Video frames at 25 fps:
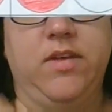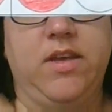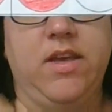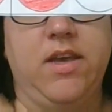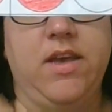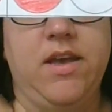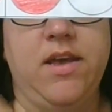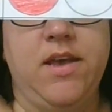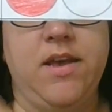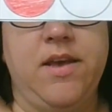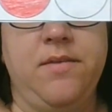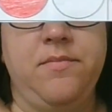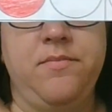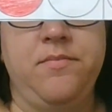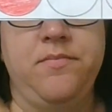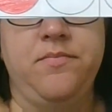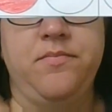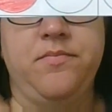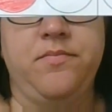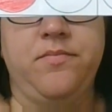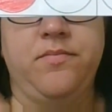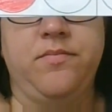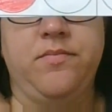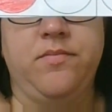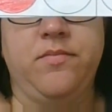Okay,
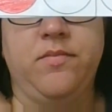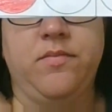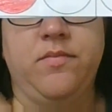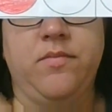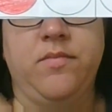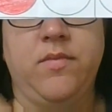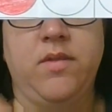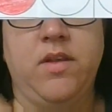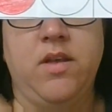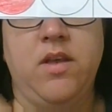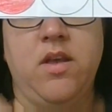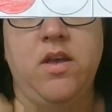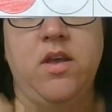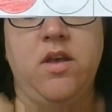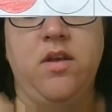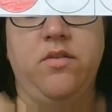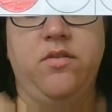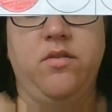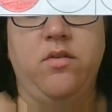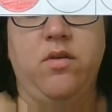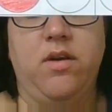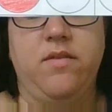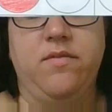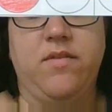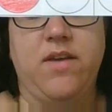
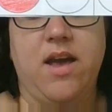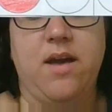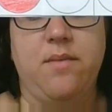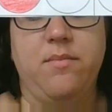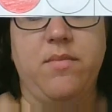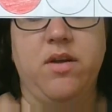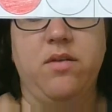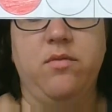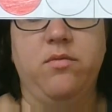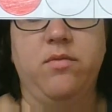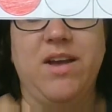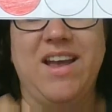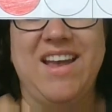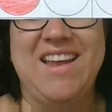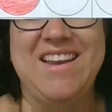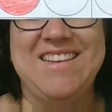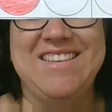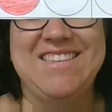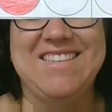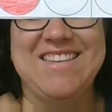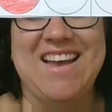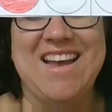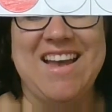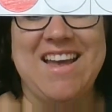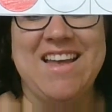so I've got my red
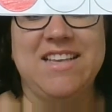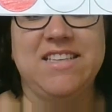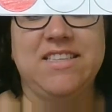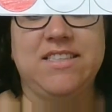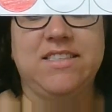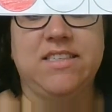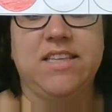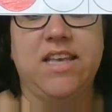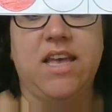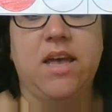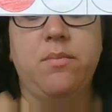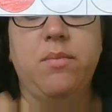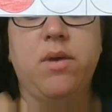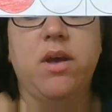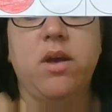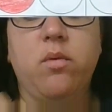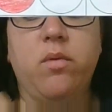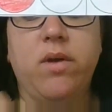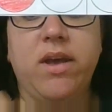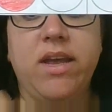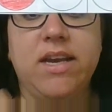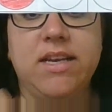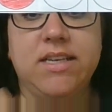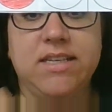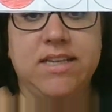dots and my
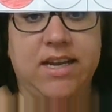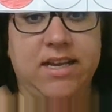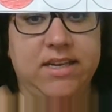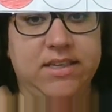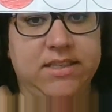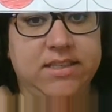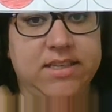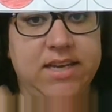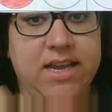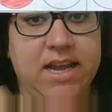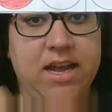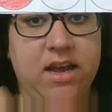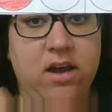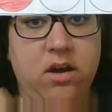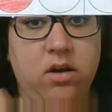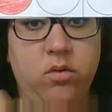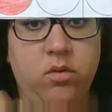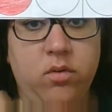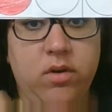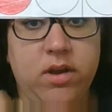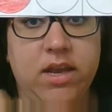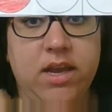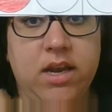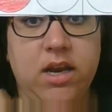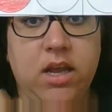white dots now
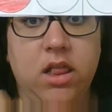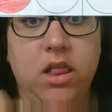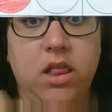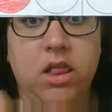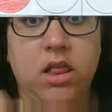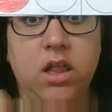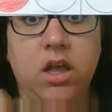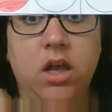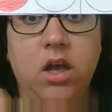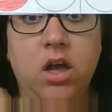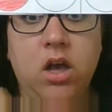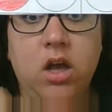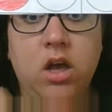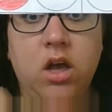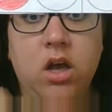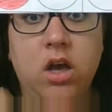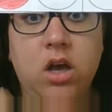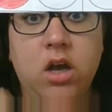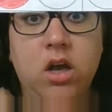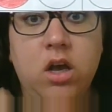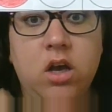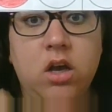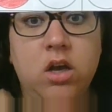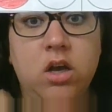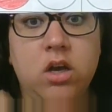in a
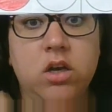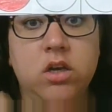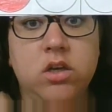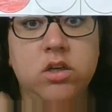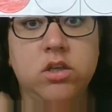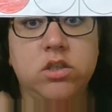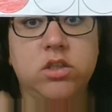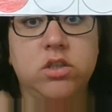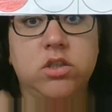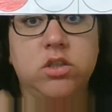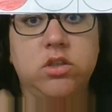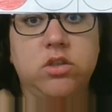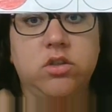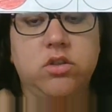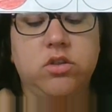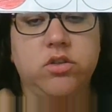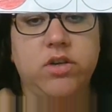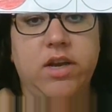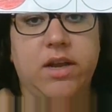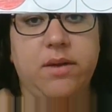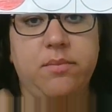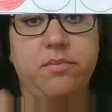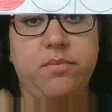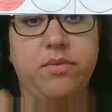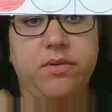long
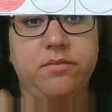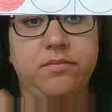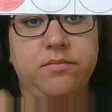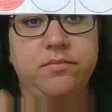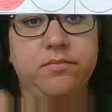strip.